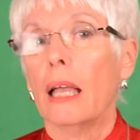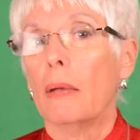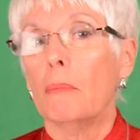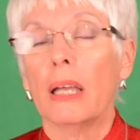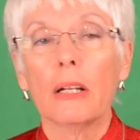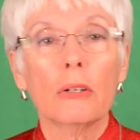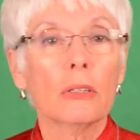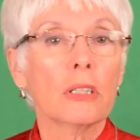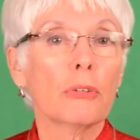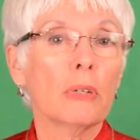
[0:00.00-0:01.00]
medical
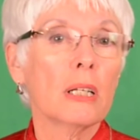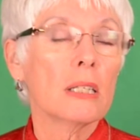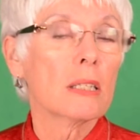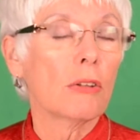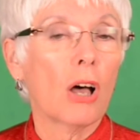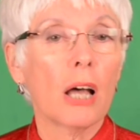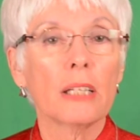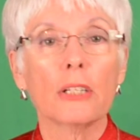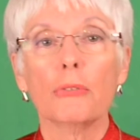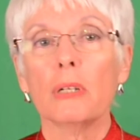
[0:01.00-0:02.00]
degrees, law
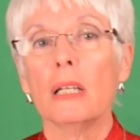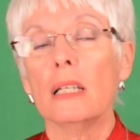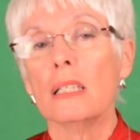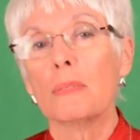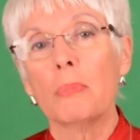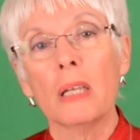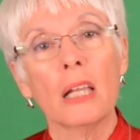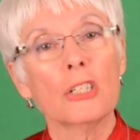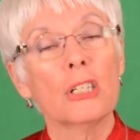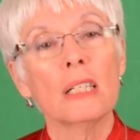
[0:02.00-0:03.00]
degrees,
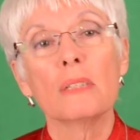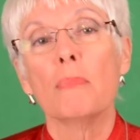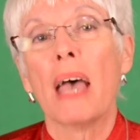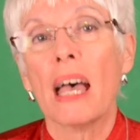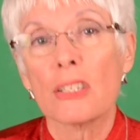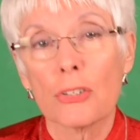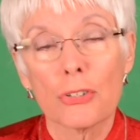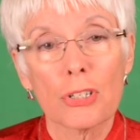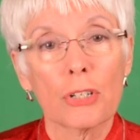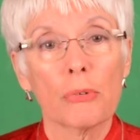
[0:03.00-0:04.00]
PhDs,
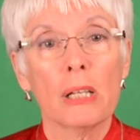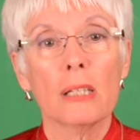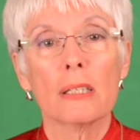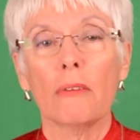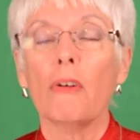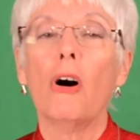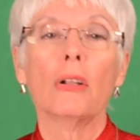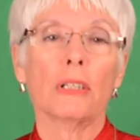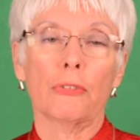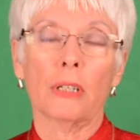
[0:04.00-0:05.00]
master's degrees of all
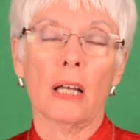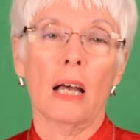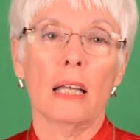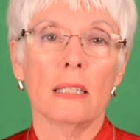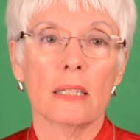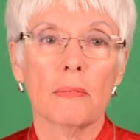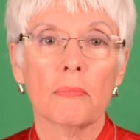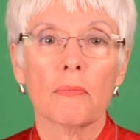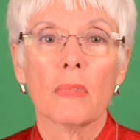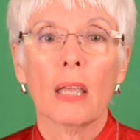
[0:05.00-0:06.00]
different kinds.
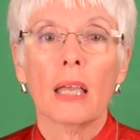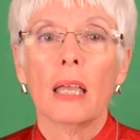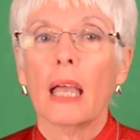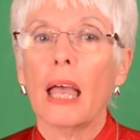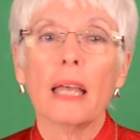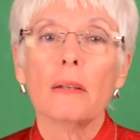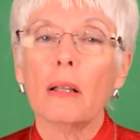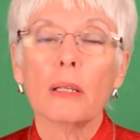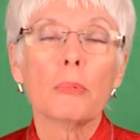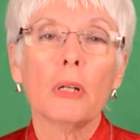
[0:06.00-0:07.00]
At
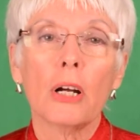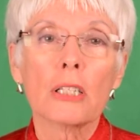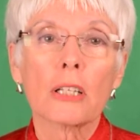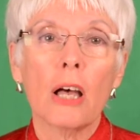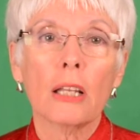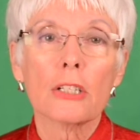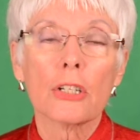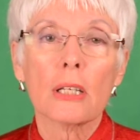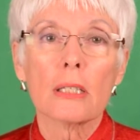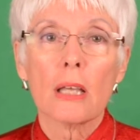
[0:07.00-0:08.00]
liberal arts
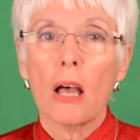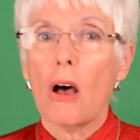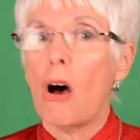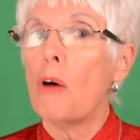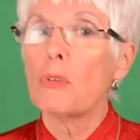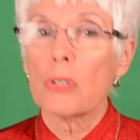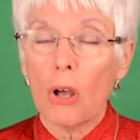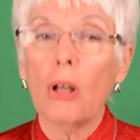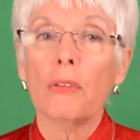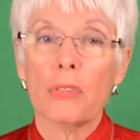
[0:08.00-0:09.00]
colleges, almost
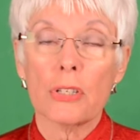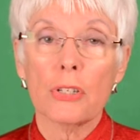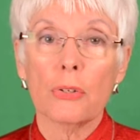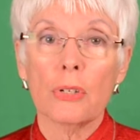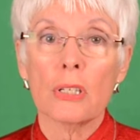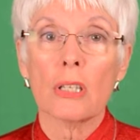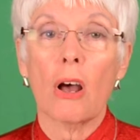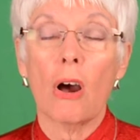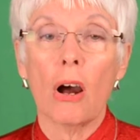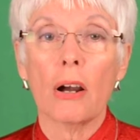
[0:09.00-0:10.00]
all of the students
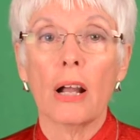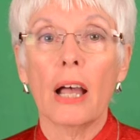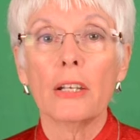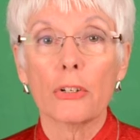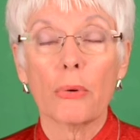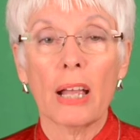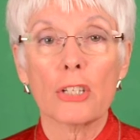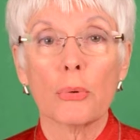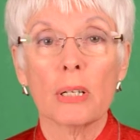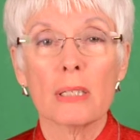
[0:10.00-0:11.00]
are
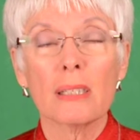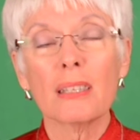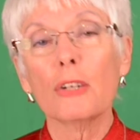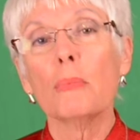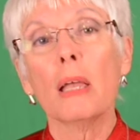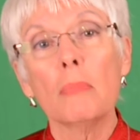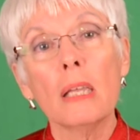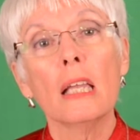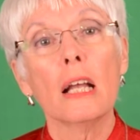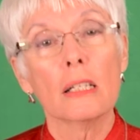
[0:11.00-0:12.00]
undergraduates. There may
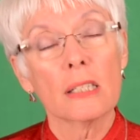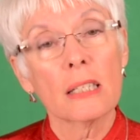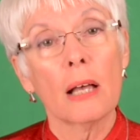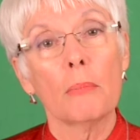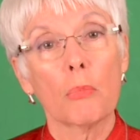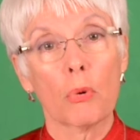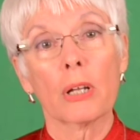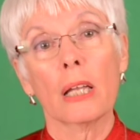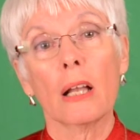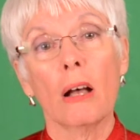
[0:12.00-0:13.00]
be some
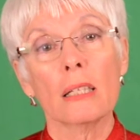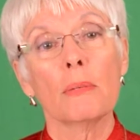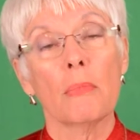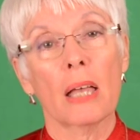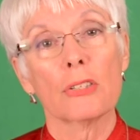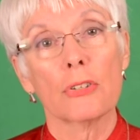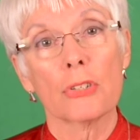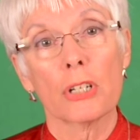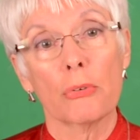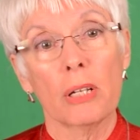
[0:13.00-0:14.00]
working on some
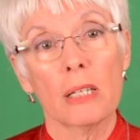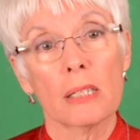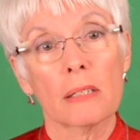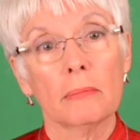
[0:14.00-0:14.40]
master's degrees.